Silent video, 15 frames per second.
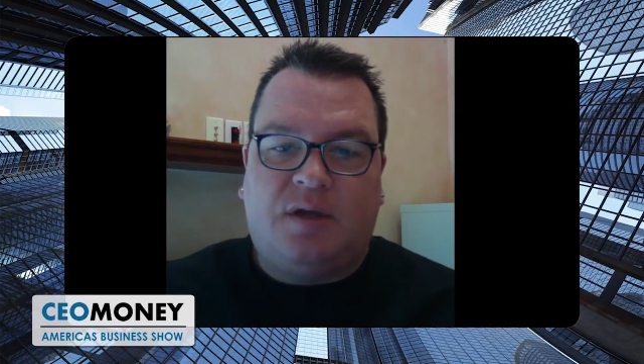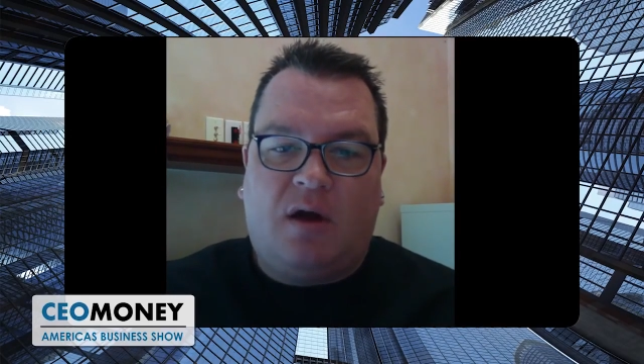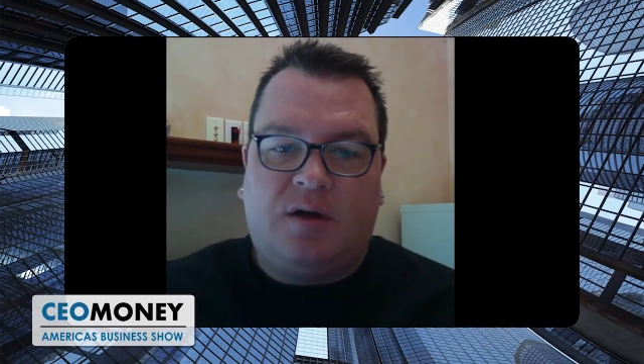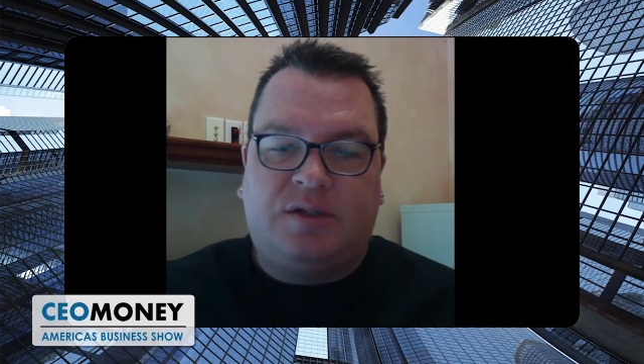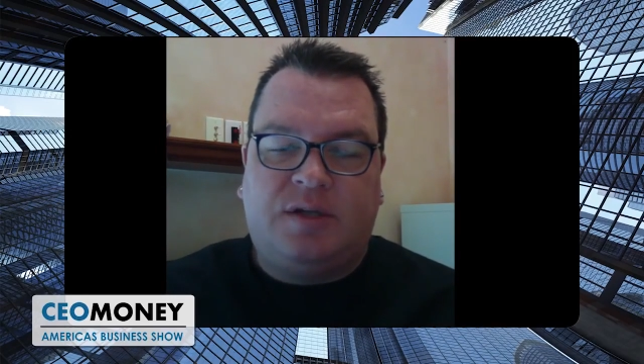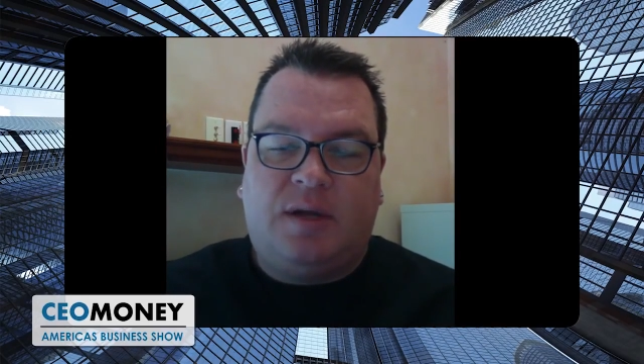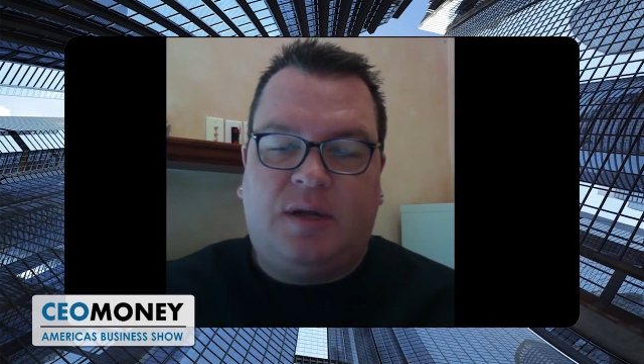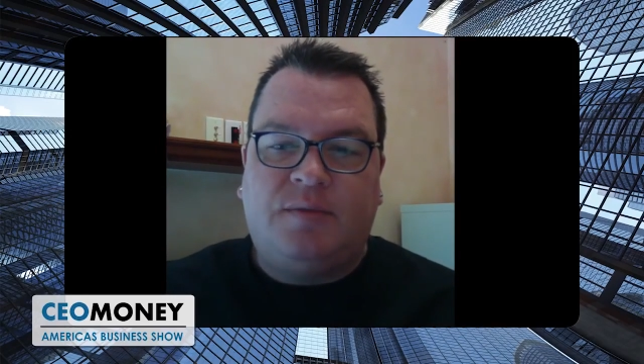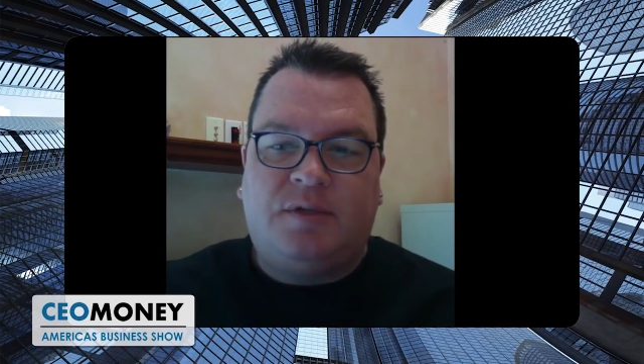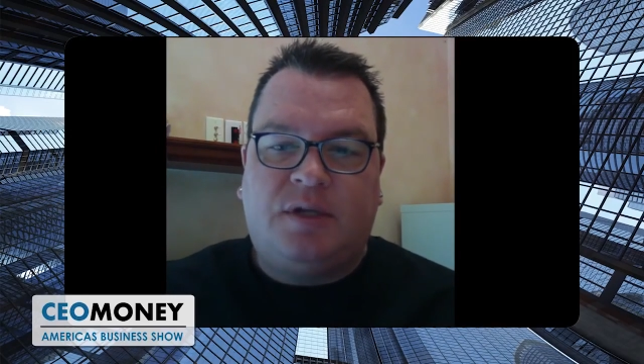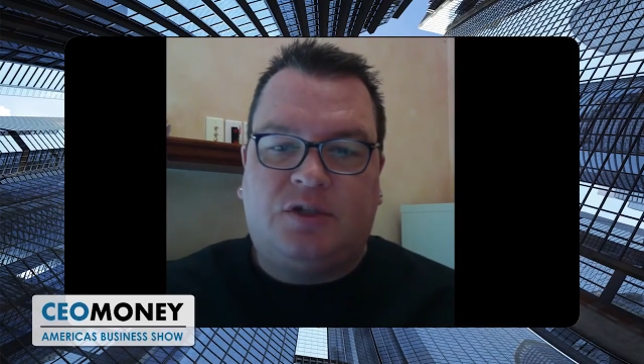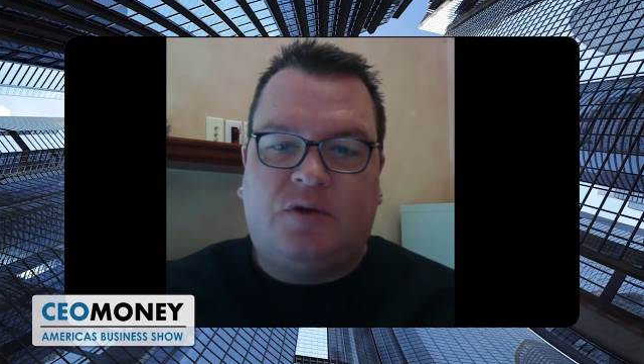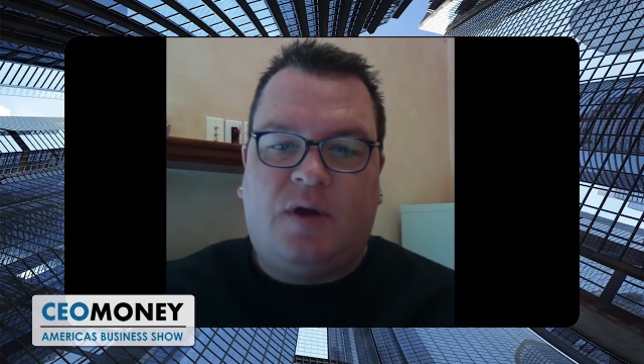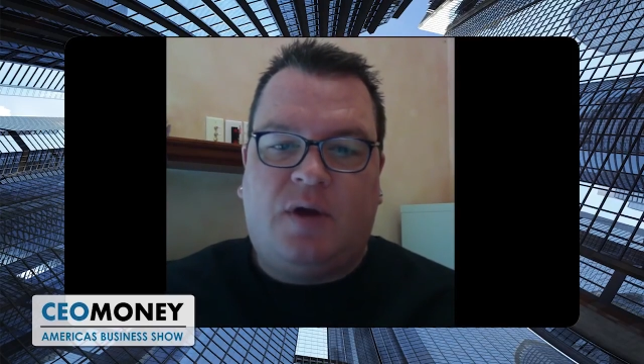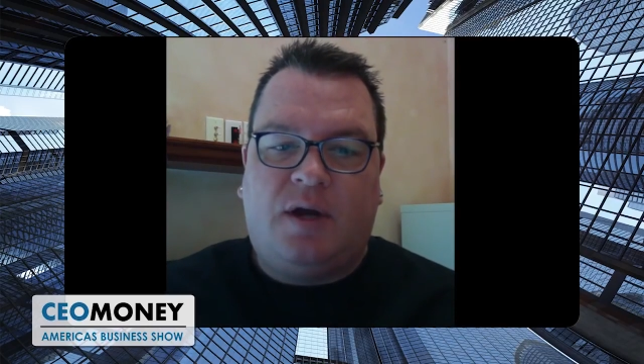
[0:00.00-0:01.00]
our stem
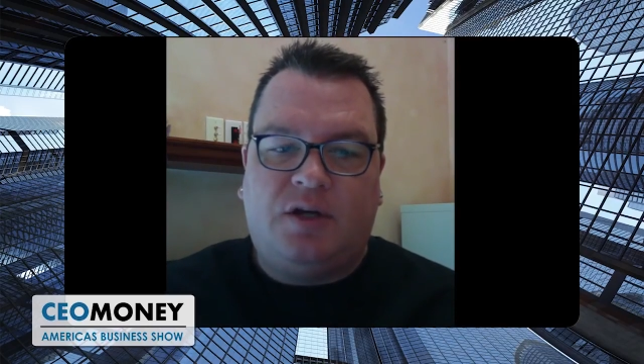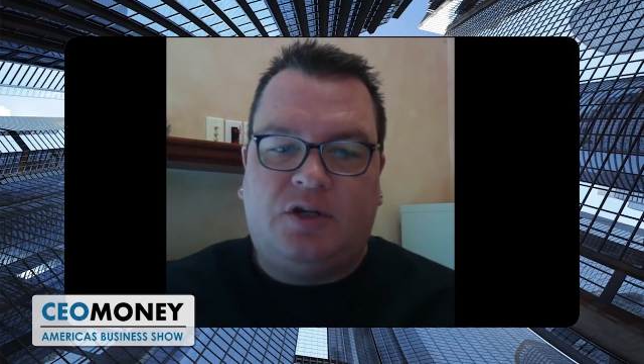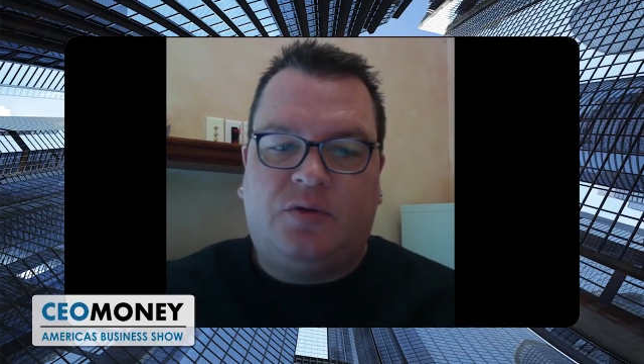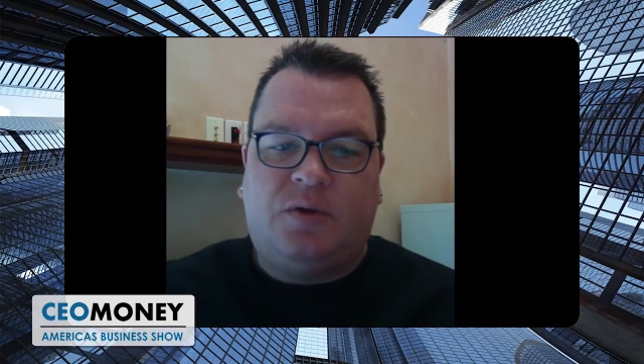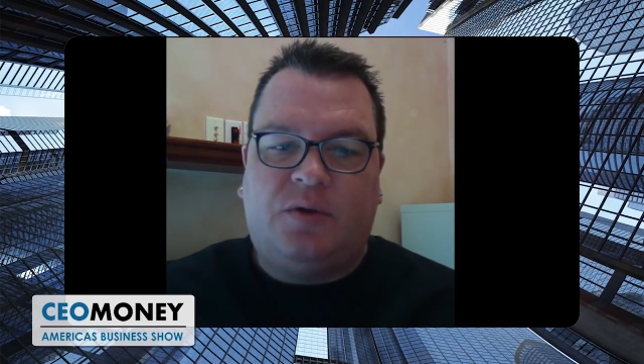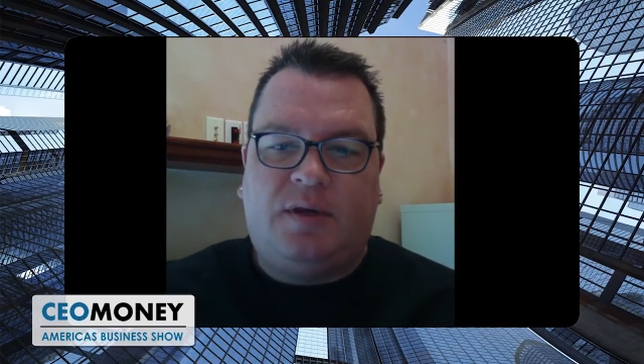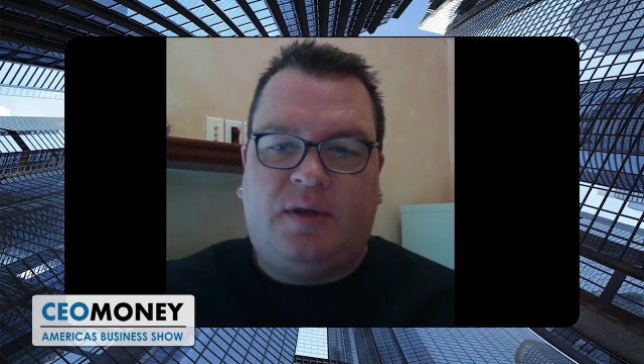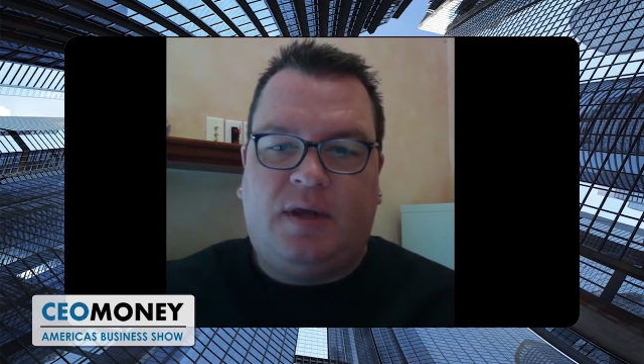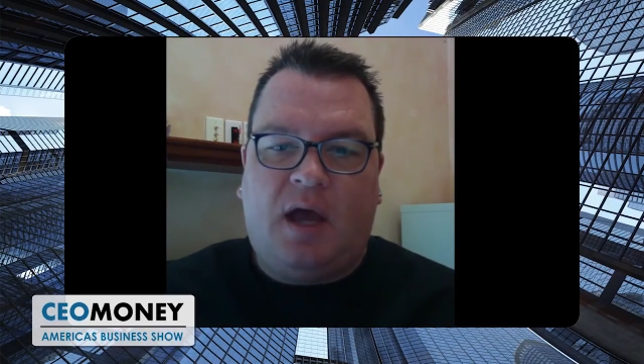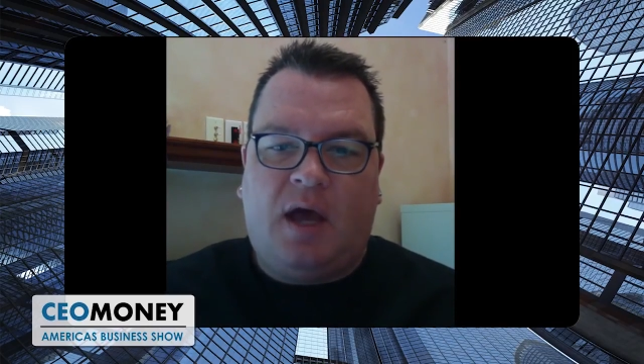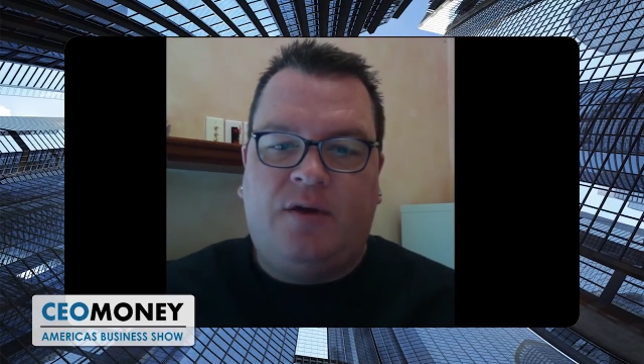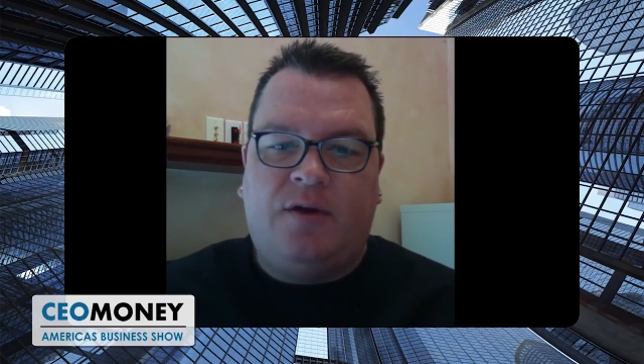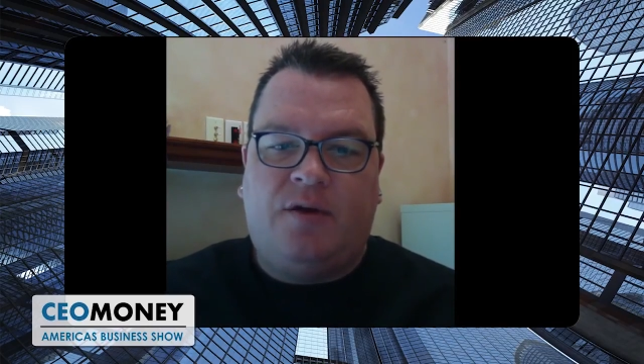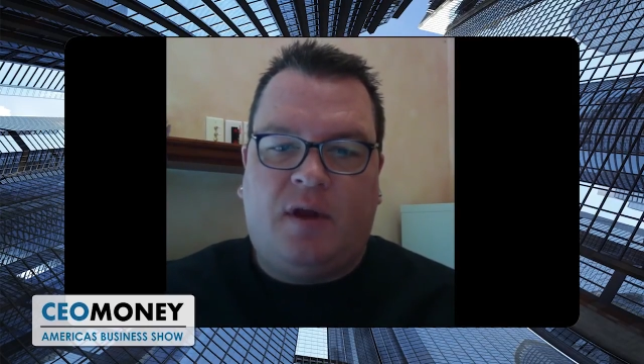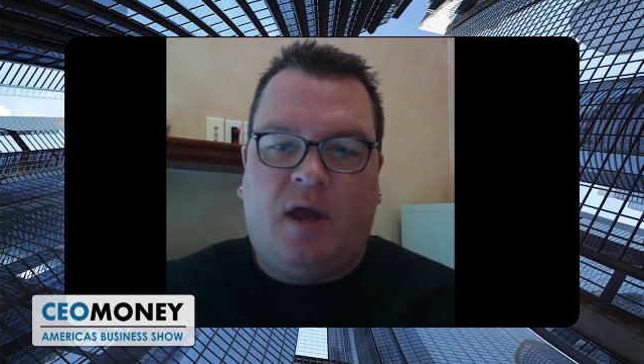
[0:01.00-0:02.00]
cells try to treat the
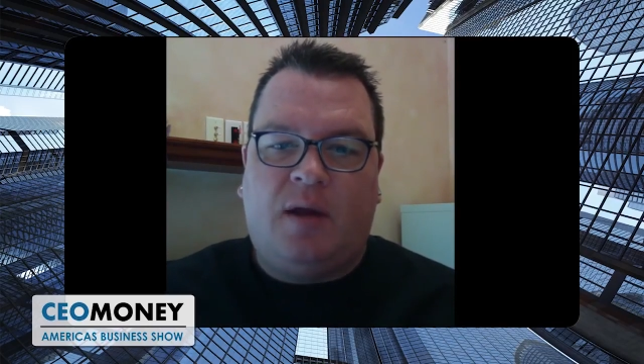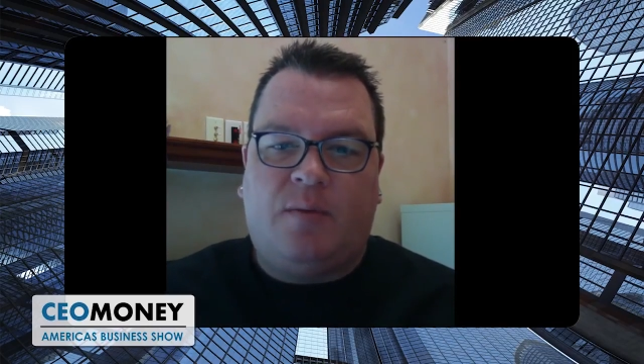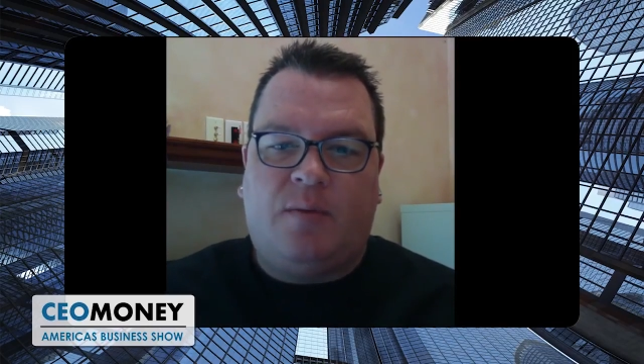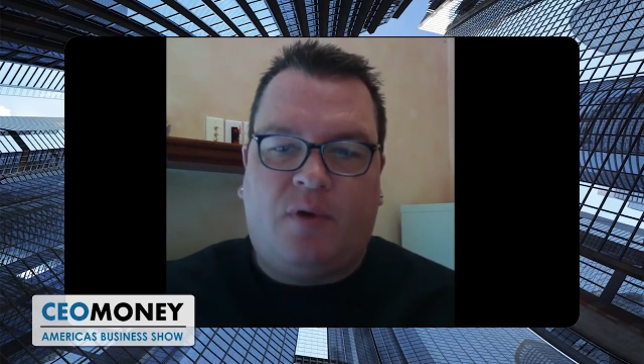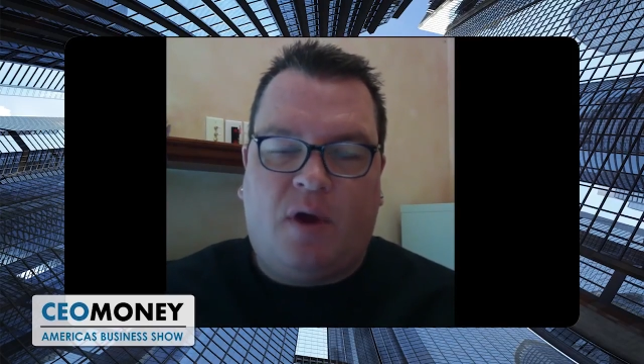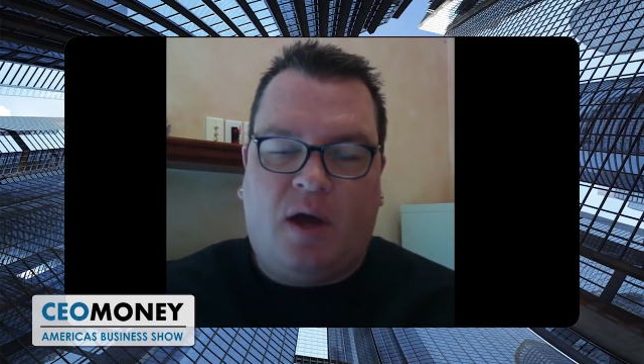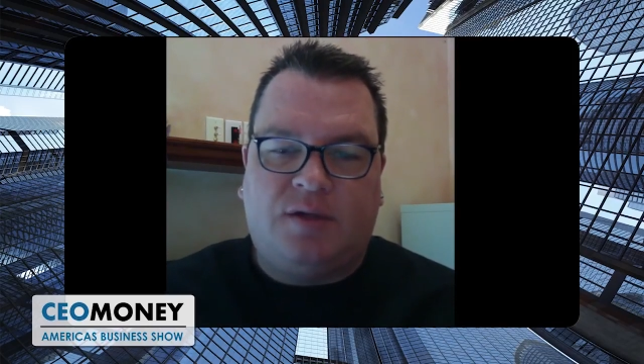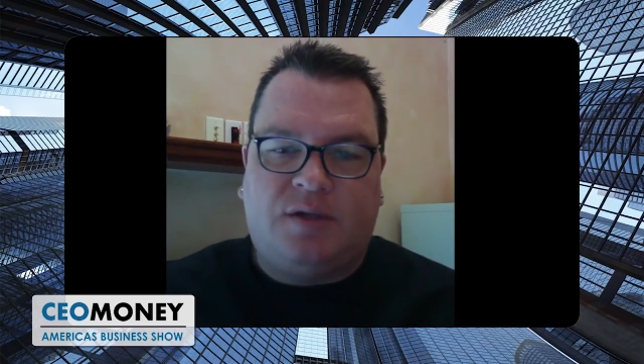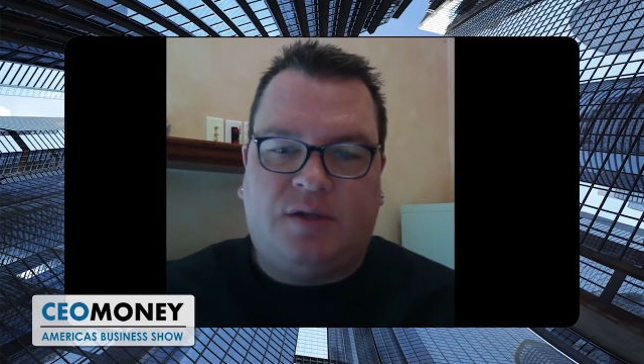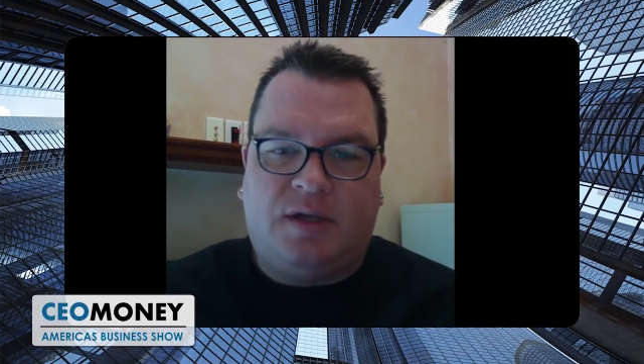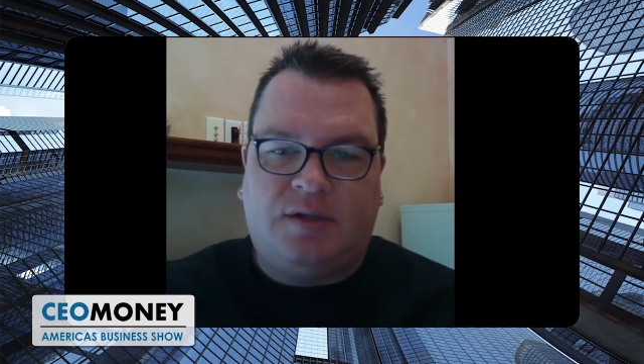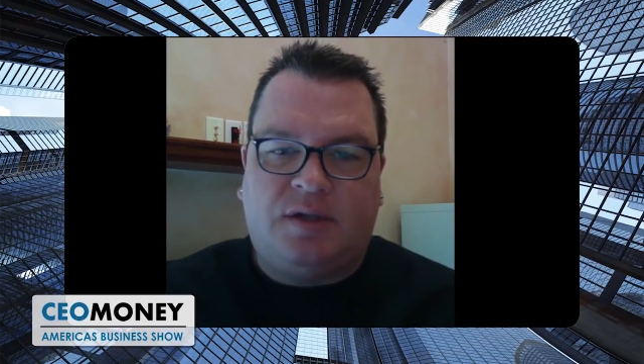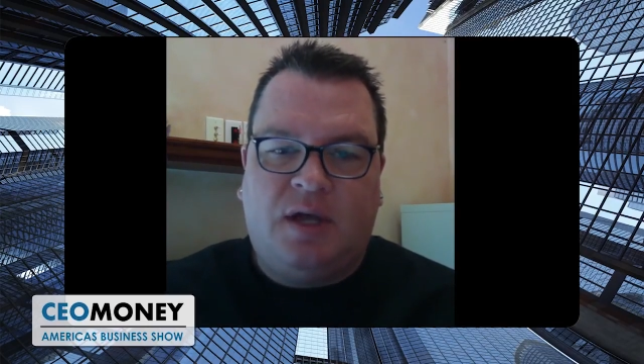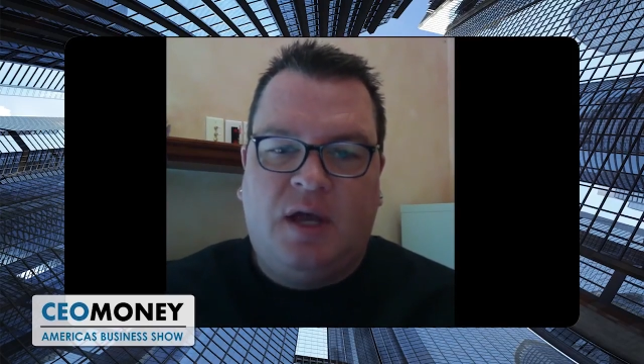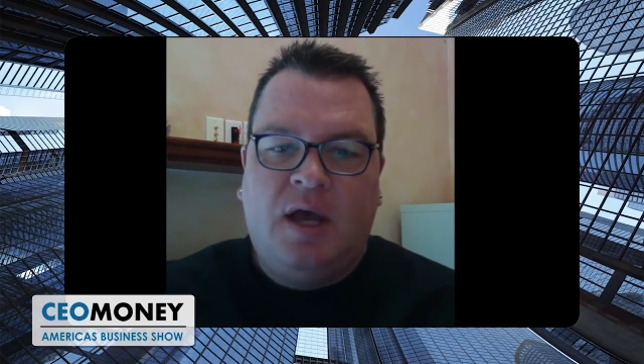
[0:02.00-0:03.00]
underlying process.
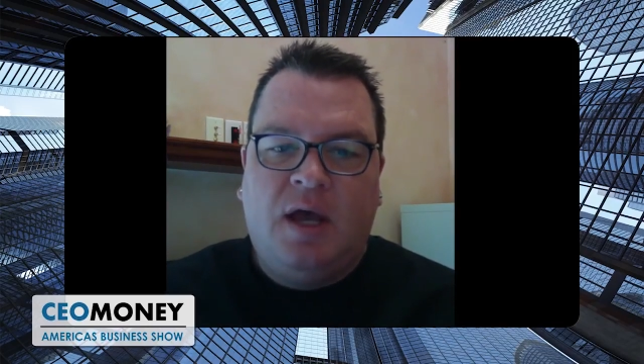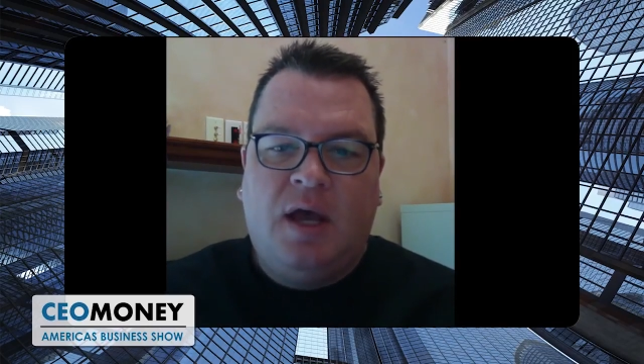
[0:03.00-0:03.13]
